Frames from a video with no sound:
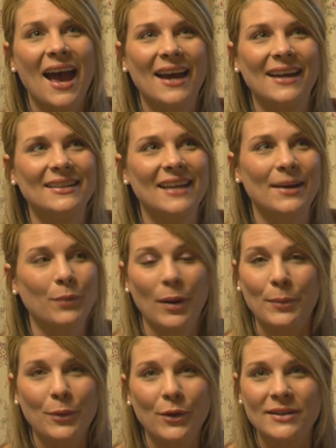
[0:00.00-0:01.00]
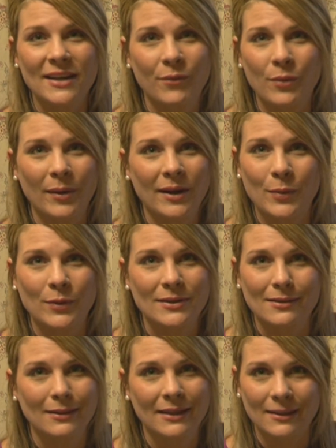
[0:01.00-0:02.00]
and at one point everybody was
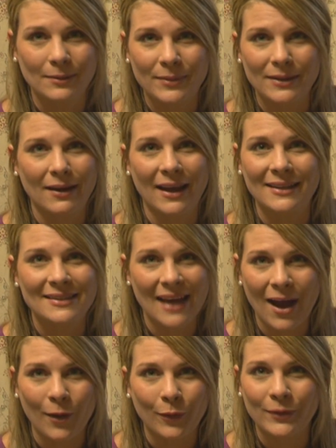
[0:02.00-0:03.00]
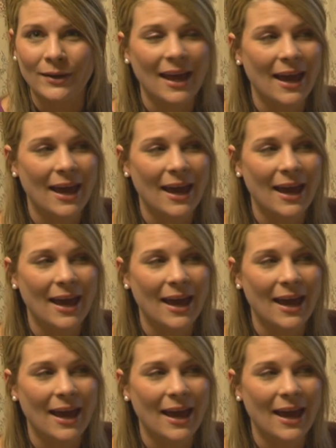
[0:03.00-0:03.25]
a little bit like down